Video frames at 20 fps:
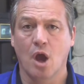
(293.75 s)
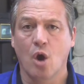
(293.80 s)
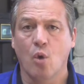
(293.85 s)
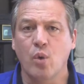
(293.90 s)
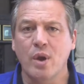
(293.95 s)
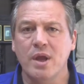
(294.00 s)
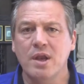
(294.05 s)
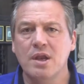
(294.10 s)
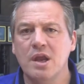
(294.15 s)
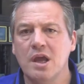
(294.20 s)

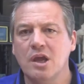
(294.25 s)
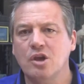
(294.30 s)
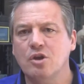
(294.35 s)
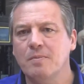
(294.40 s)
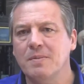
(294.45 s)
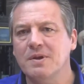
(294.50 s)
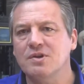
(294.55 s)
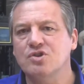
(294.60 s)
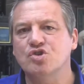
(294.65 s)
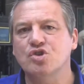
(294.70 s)
We need to
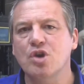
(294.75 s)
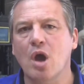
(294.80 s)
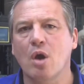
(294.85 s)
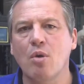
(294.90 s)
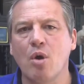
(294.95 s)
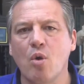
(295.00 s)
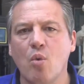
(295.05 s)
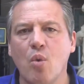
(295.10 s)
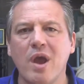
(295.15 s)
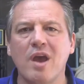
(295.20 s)
be
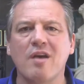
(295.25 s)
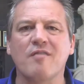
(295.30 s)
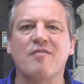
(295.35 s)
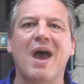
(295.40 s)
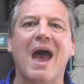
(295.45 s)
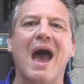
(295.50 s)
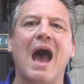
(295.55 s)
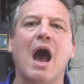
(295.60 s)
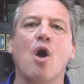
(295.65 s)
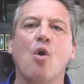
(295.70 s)
so aware of
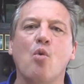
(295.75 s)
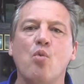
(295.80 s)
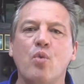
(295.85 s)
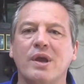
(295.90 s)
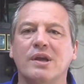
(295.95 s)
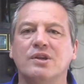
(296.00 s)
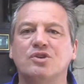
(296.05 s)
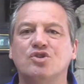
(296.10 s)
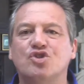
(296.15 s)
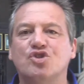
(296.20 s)
how
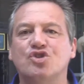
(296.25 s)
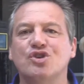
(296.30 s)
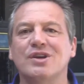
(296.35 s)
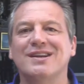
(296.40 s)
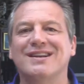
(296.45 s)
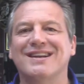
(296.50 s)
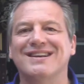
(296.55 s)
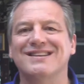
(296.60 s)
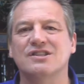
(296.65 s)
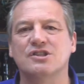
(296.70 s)
we
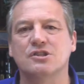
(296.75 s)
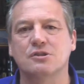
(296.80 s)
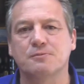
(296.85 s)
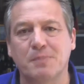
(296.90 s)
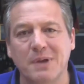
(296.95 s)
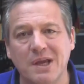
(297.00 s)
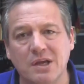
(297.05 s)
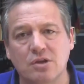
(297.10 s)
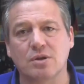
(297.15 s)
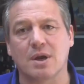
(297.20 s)
treat and
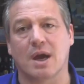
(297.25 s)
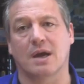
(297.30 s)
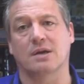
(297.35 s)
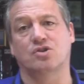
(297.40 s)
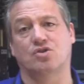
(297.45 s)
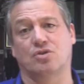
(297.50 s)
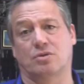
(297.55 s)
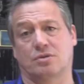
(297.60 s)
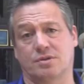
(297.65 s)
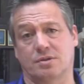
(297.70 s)
speak to our
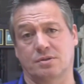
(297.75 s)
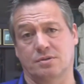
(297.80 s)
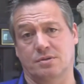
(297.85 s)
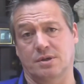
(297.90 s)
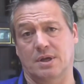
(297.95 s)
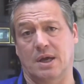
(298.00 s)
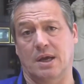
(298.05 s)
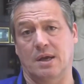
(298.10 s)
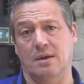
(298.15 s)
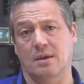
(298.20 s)
children
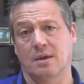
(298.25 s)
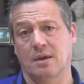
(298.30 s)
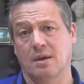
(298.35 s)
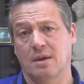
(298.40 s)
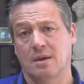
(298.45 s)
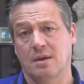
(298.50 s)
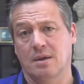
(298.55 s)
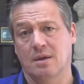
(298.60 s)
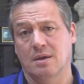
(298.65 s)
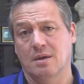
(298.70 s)
today.
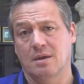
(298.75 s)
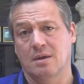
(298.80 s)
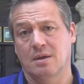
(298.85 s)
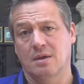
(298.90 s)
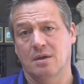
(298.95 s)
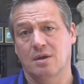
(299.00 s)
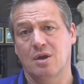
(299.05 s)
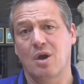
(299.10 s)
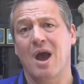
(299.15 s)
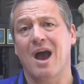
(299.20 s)

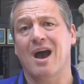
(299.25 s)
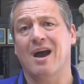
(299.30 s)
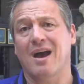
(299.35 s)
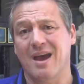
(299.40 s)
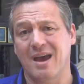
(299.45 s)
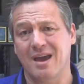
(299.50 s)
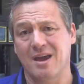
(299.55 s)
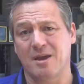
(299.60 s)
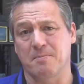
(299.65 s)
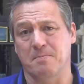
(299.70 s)
You know, our
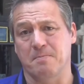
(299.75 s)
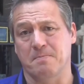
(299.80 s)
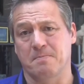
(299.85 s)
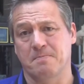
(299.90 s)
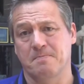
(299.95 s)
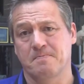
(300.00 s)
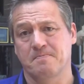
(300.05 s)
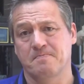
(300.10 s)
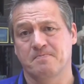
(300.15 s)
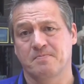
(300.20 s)
aim
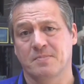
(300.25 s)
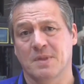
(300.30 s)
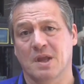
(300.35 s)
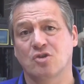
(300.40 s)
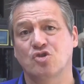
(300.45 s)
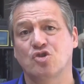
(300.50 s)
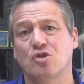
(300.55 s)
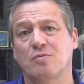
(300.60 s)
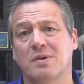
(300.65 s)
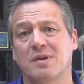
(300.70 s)

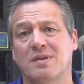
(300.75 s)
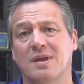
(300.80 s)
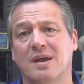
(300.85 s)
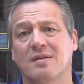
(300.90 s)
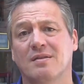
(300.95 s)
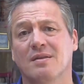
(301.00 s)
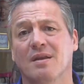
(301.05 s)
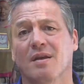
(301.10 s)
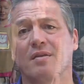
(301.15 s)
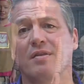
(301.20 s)
should be
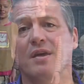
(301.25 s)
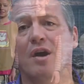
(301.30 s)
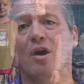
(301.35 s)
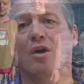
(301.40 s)
that they